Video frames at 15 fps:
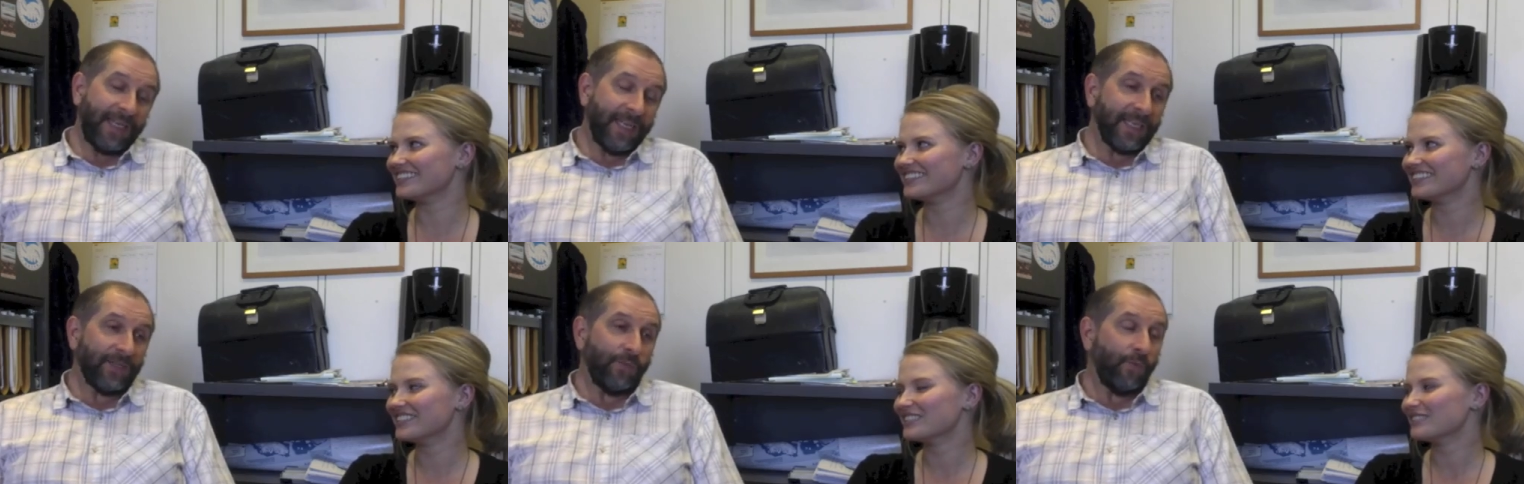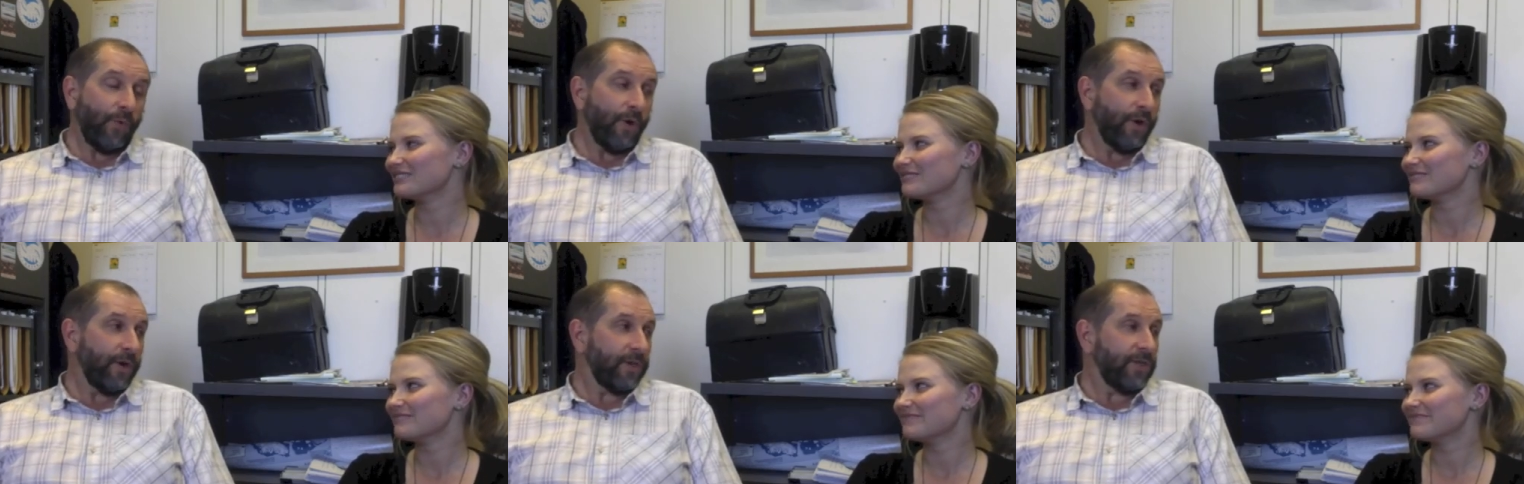Speaker 1: doesn't
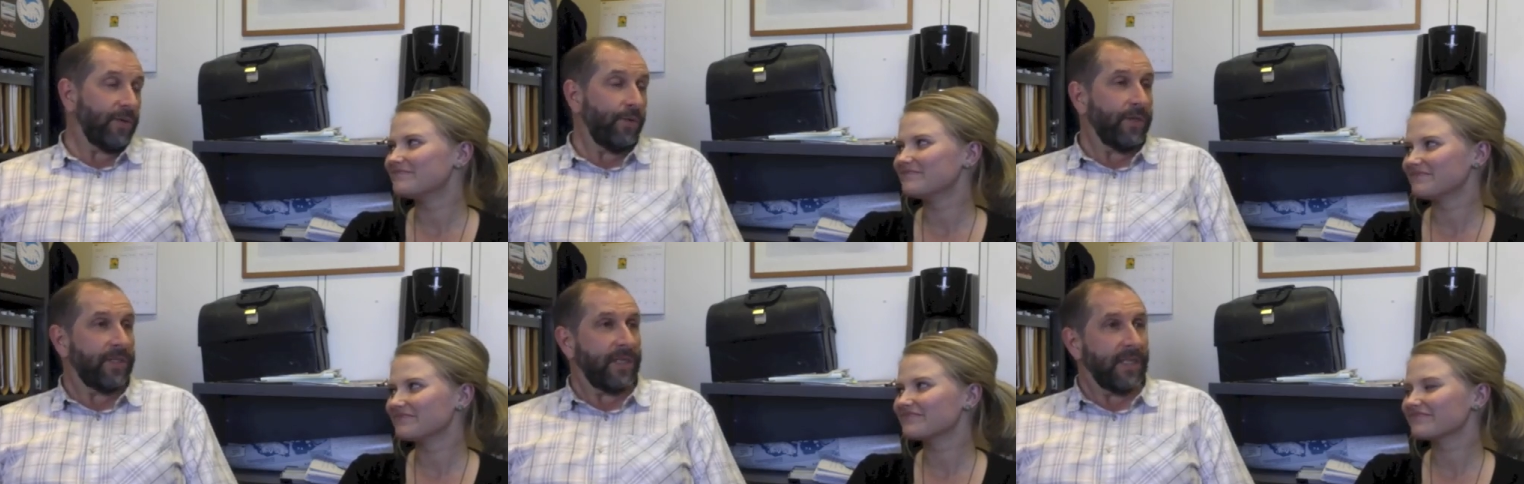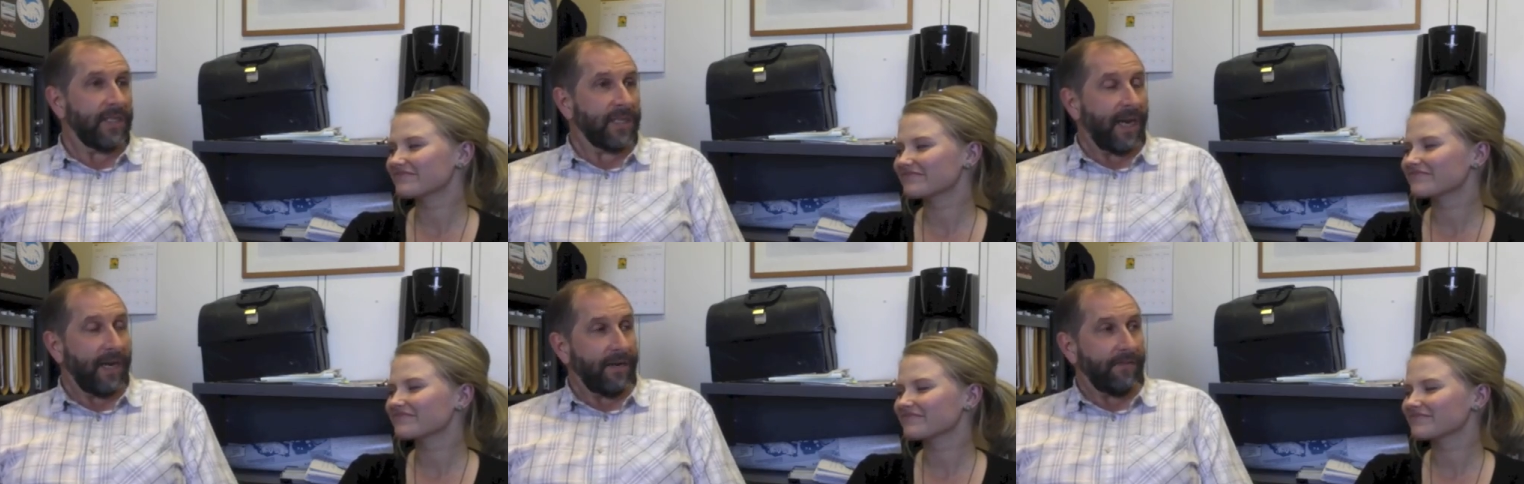work. So it's it's
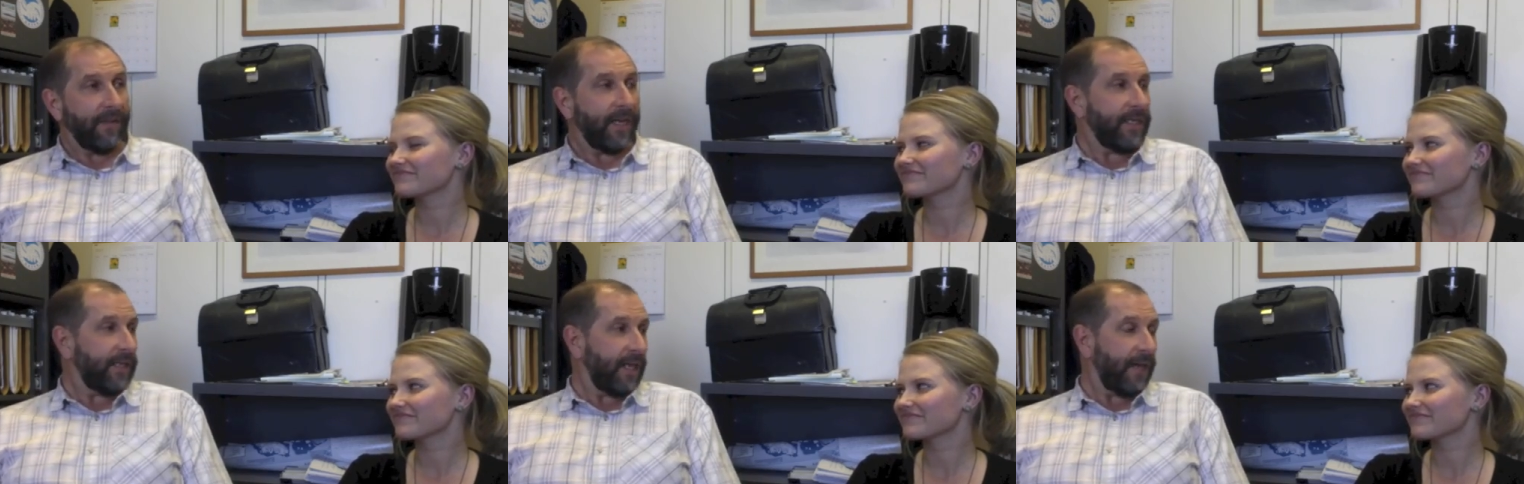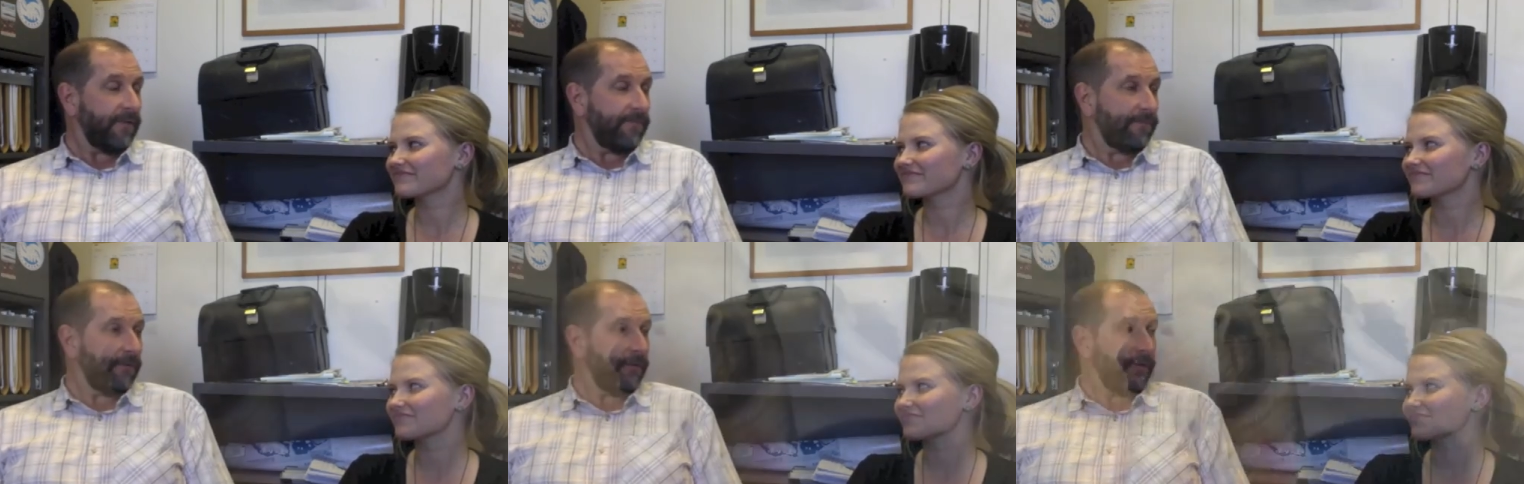kind of like that
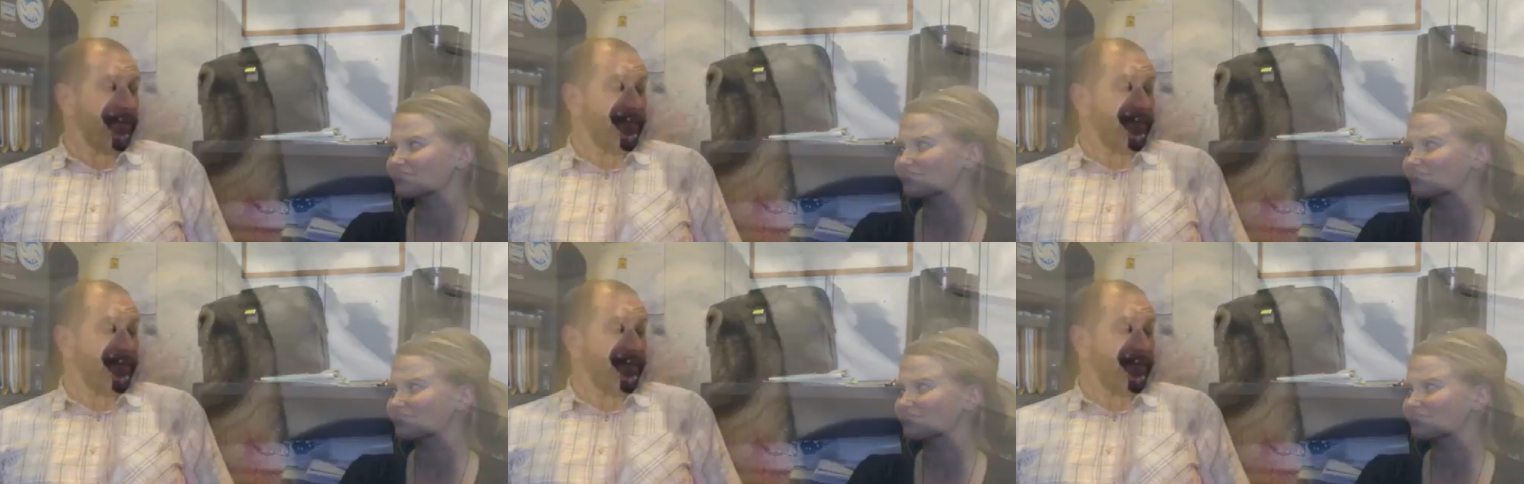for,